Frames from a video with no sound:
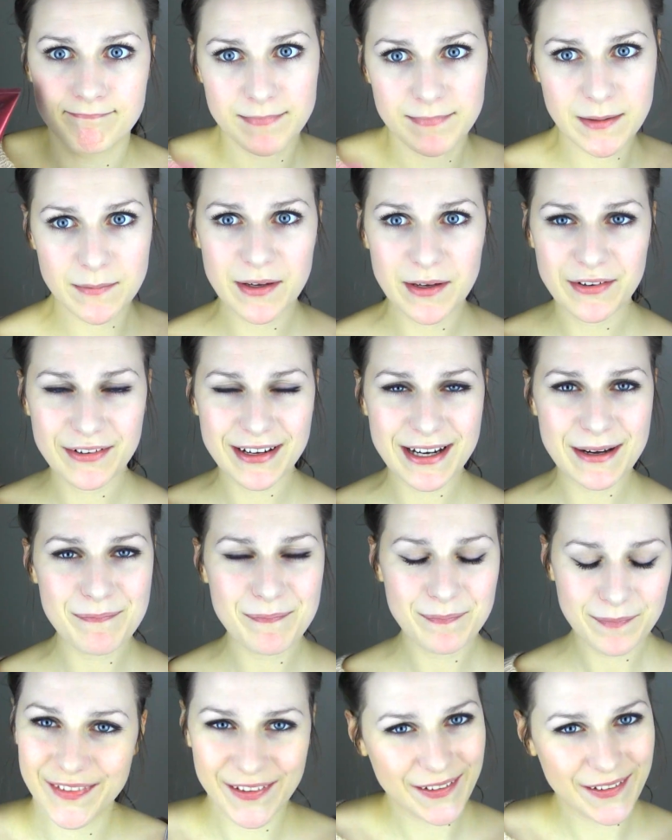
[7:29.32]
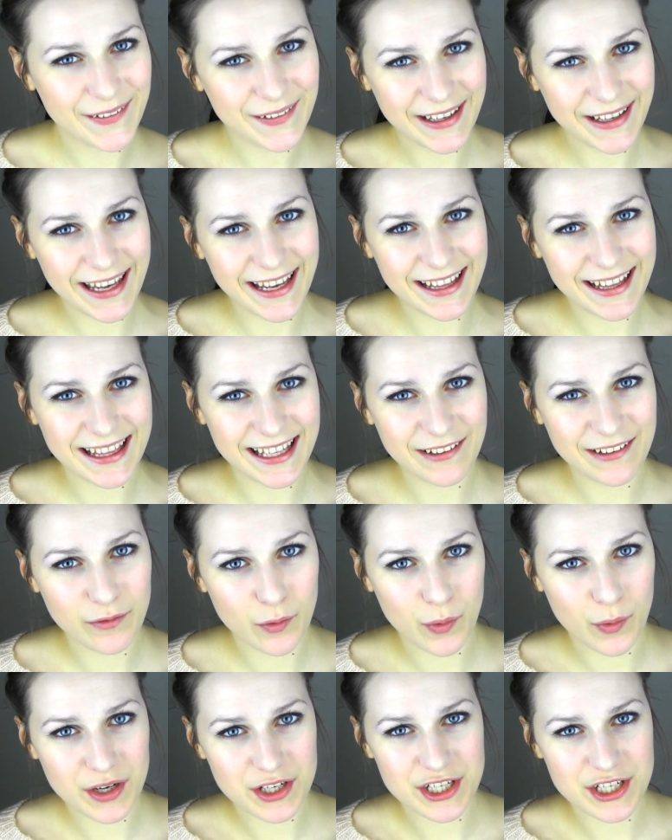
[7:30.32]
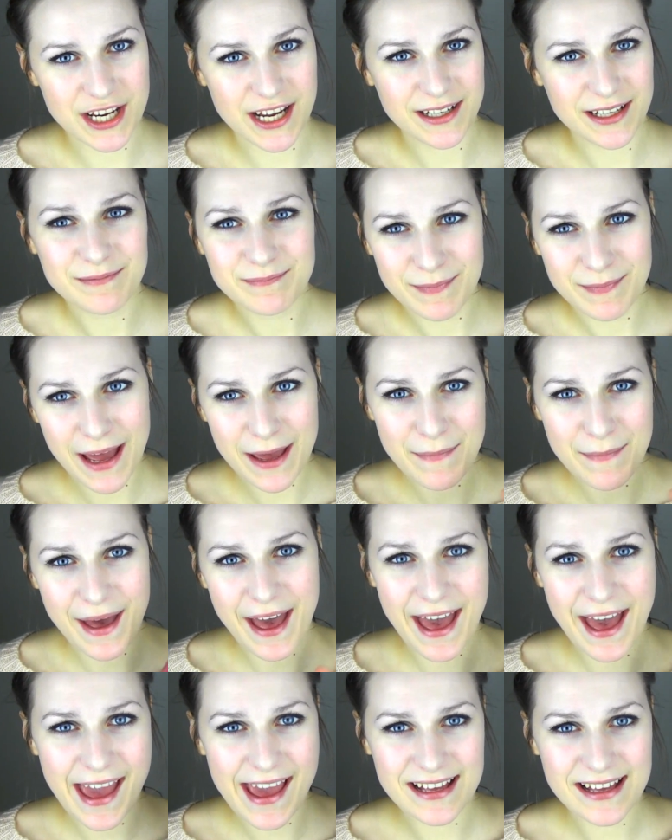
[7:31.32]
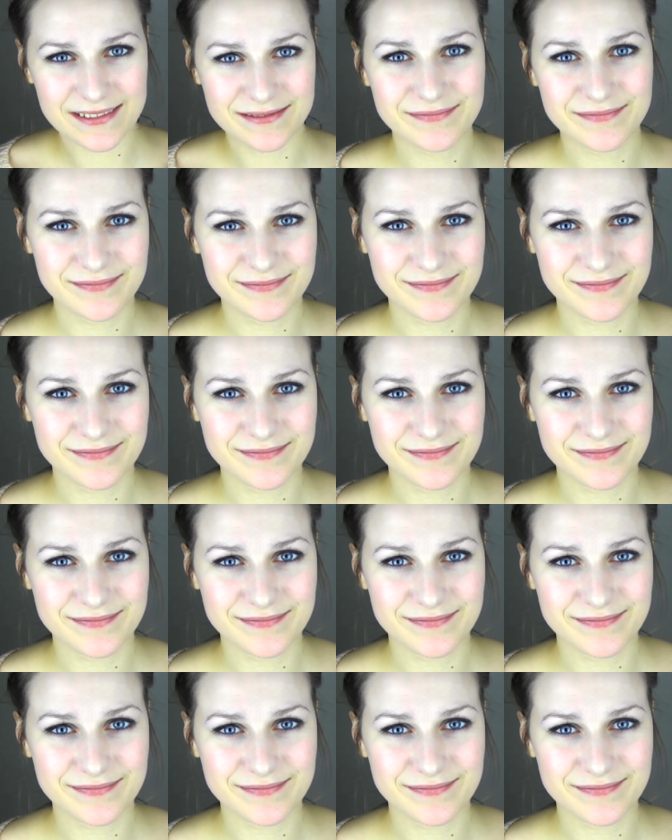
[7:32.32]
BB cream. Okay, thanks for watching. Bye bye.